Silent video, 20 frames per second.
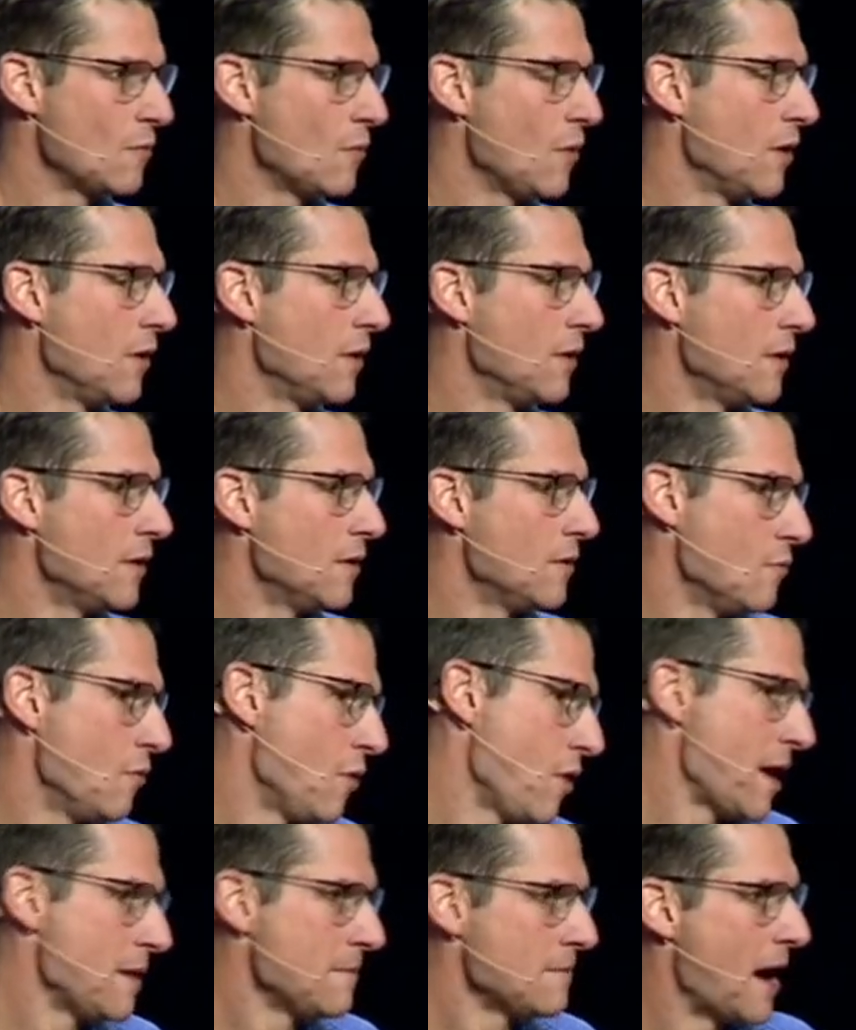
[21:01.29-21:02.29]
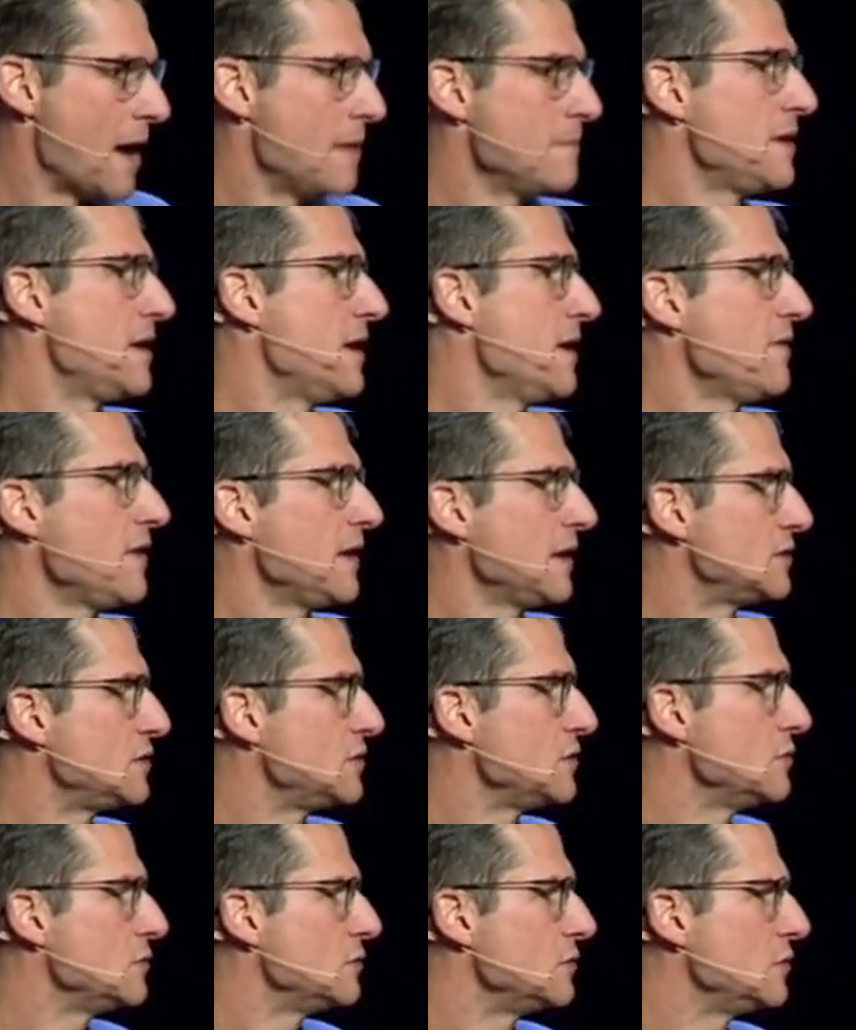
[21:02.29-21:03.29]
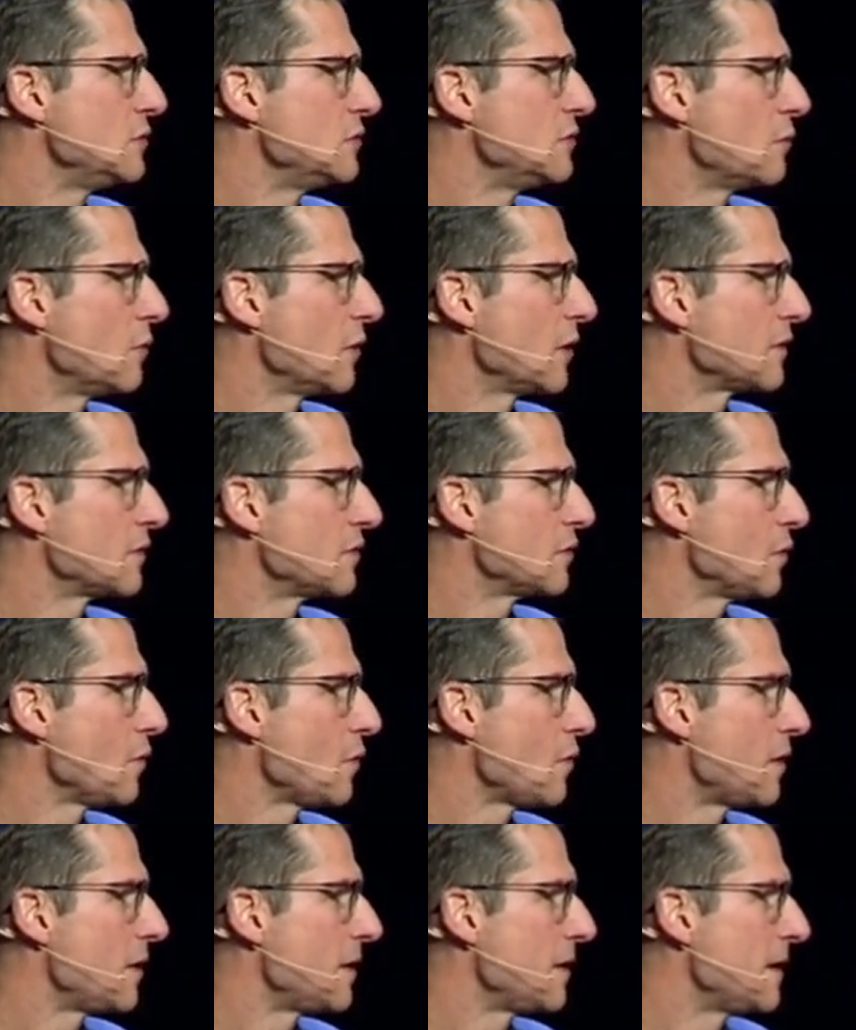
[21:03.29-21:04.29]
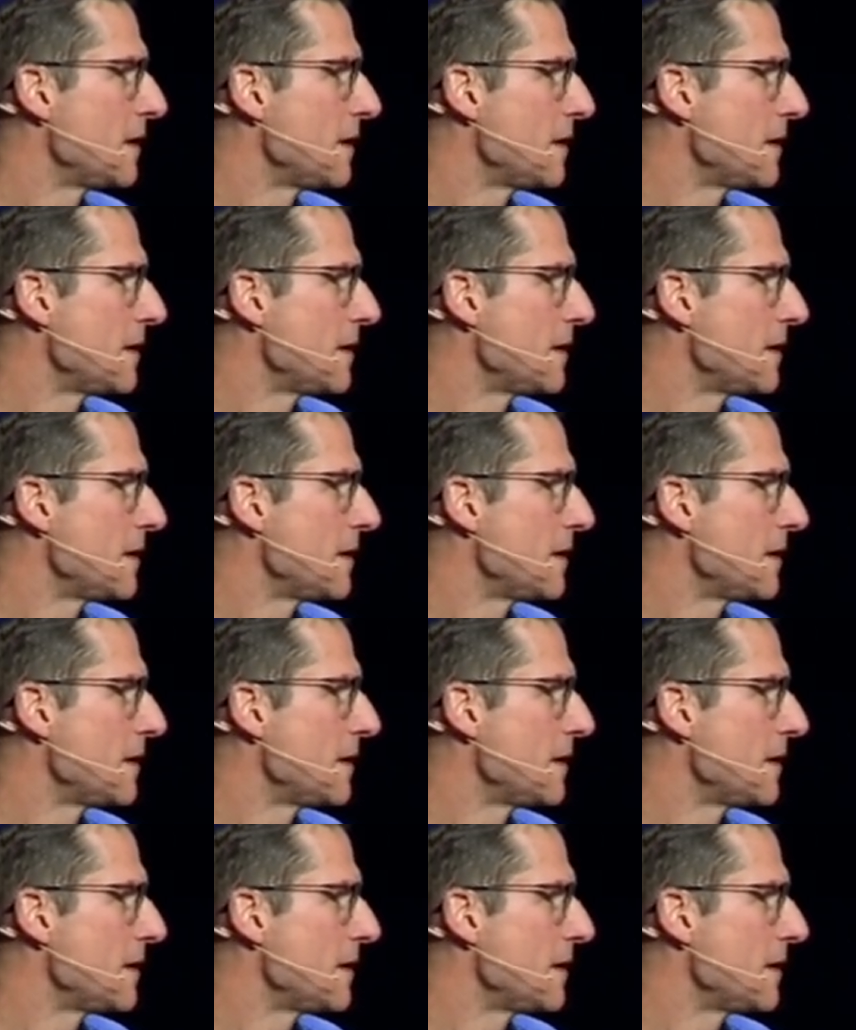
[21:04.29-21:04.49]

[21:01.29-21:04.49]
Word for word: Well, well I'm, I'm giving to, to the work of the Lord,